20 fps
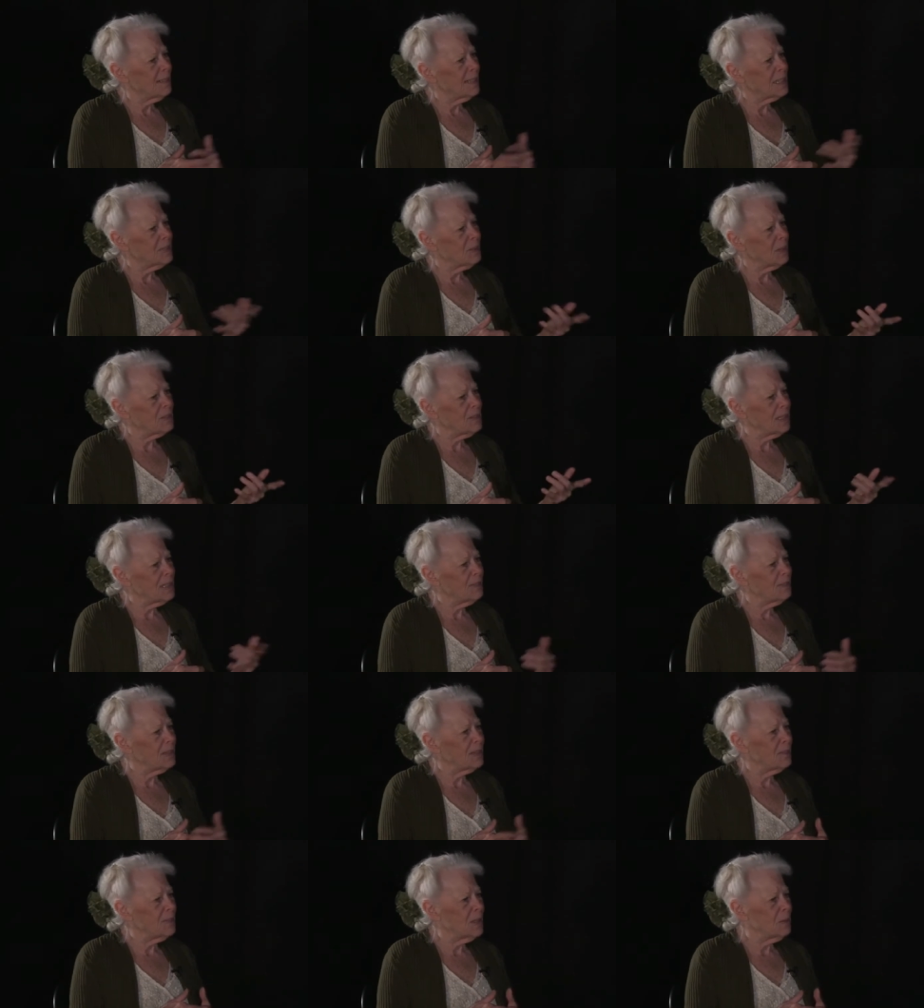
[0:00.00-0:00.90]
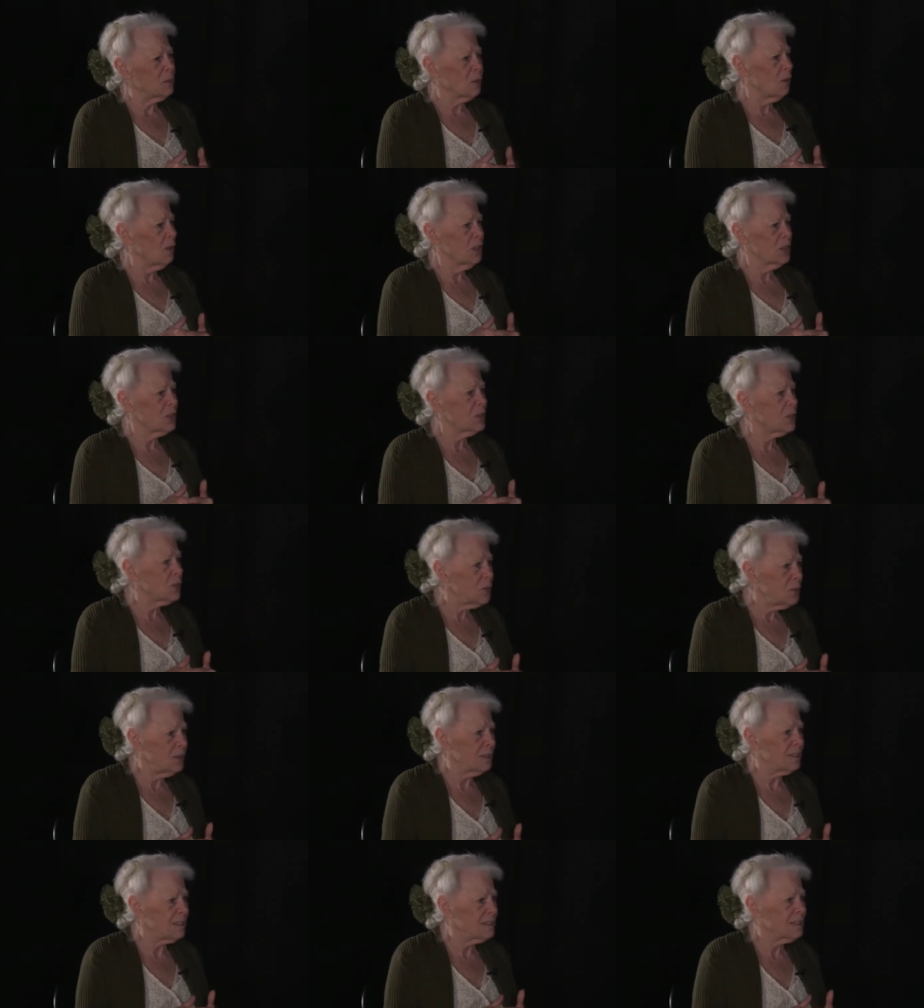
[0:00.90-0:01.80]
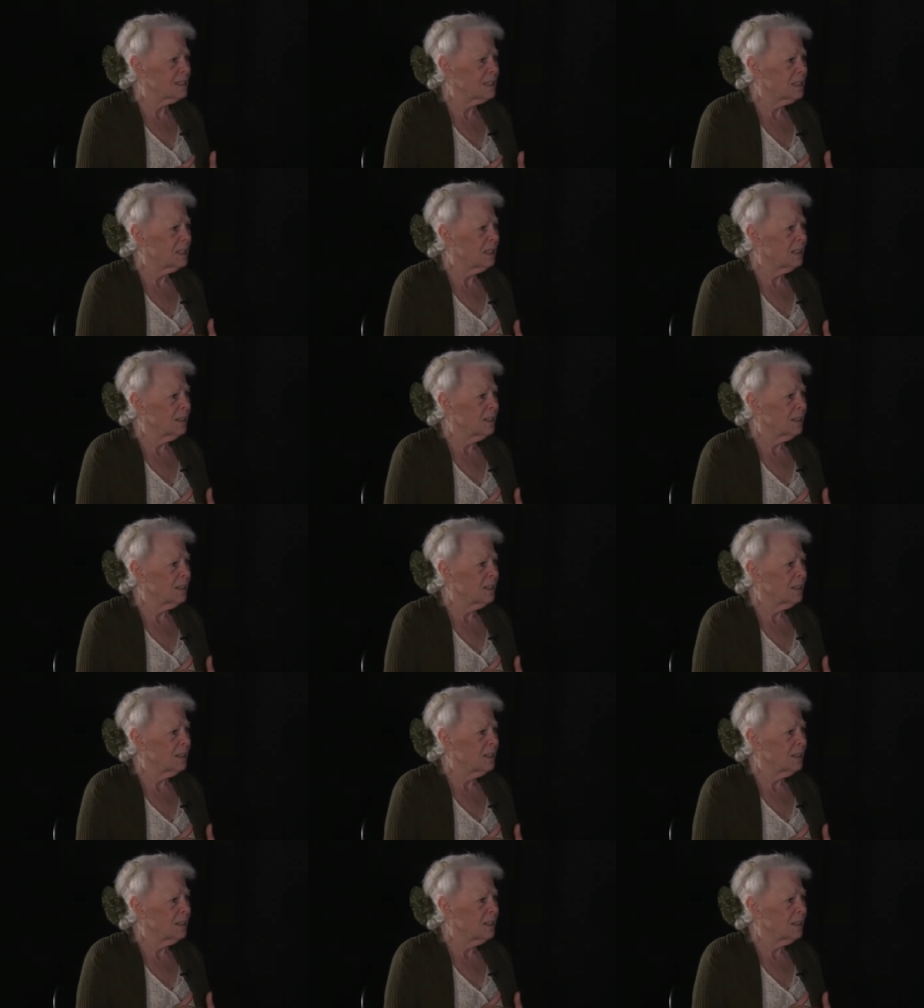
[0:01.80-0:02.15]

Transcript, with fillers: I like about the Infinite Way. We're all students.